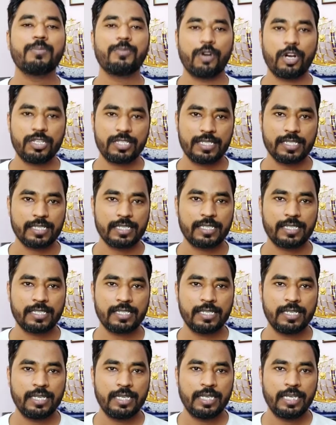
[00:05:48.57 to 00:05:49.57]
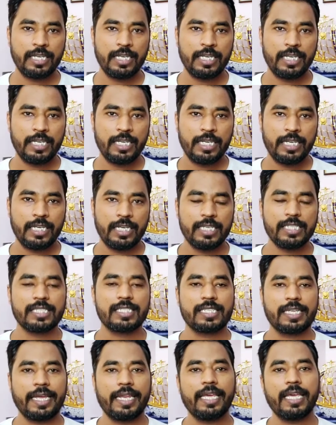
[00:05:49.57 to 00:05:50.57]
process
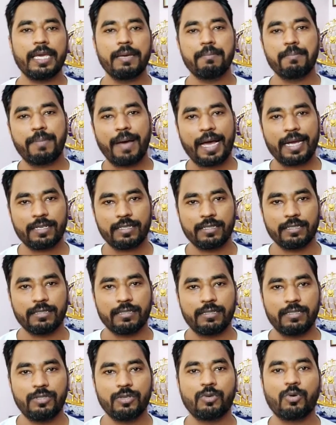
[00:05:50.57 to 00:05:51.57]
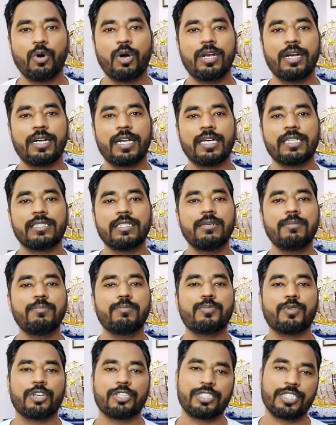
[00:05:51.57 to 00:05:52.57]
is getting impacted, you call it as a
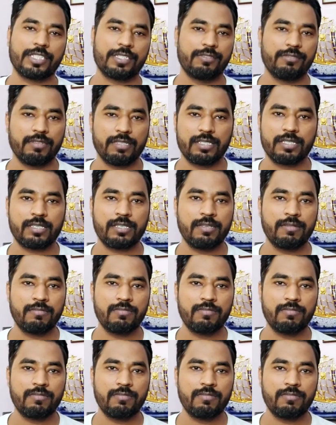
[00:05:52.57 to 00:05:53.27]
project risk.